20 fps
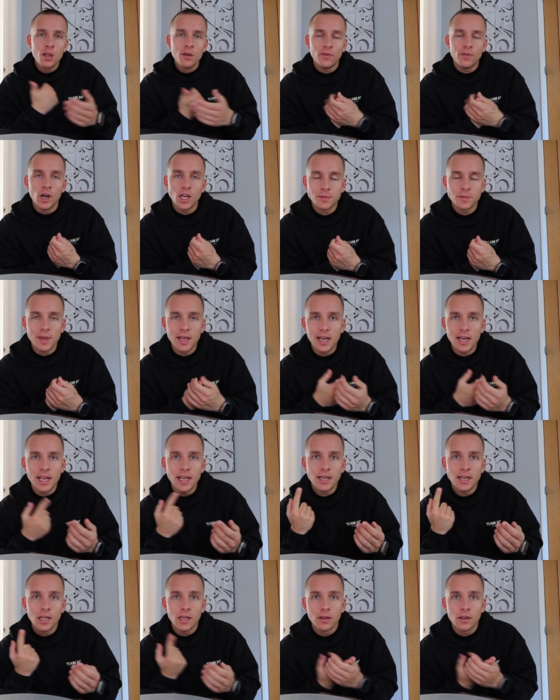First meal
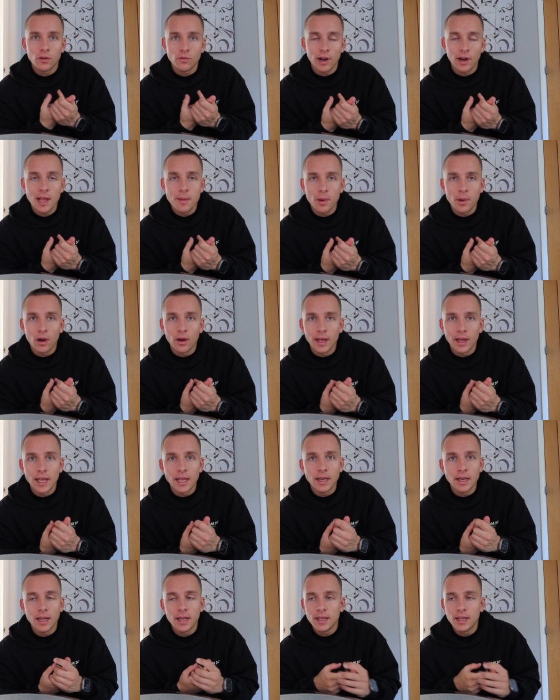in, grenade bar
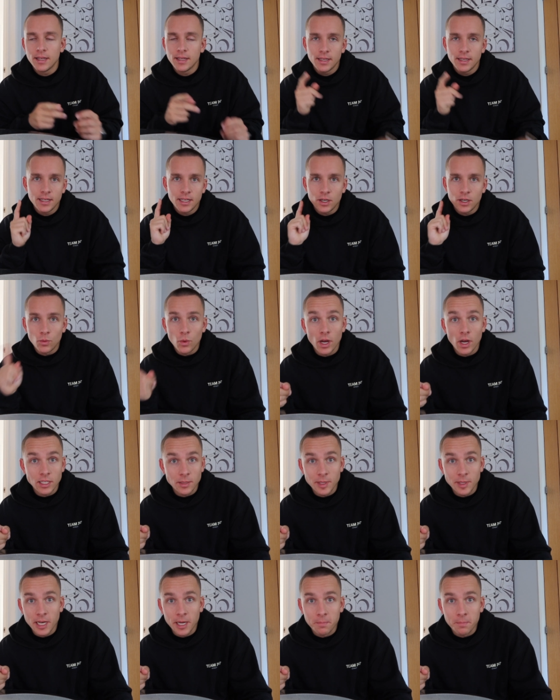in, work
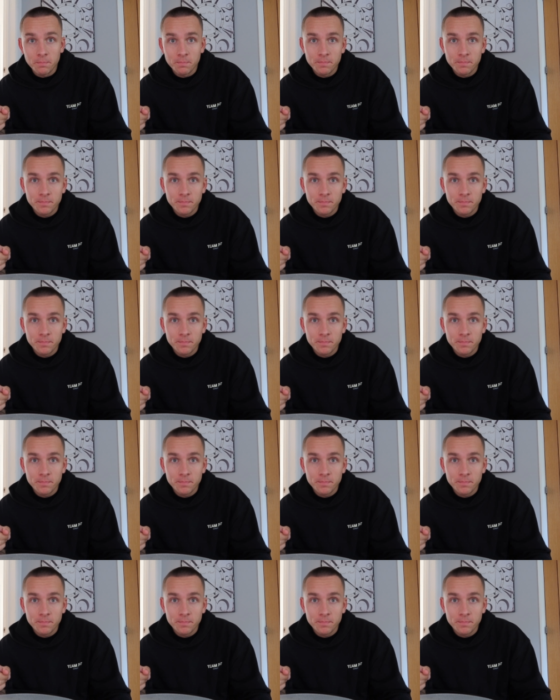to be done.